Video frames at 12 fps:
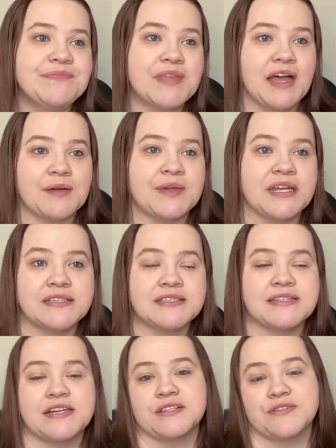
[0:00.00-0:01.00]
Um, and it
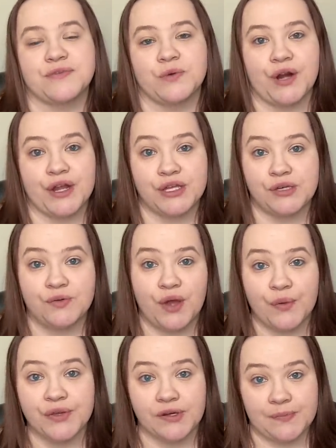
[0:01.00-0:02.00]
stands for You
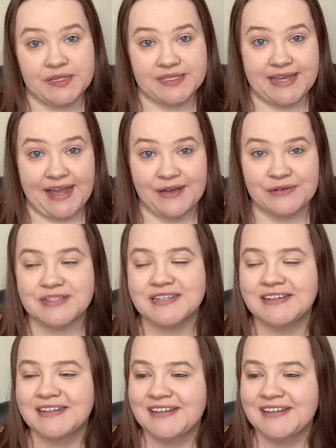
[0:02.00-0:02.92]
Know You're Missing Out.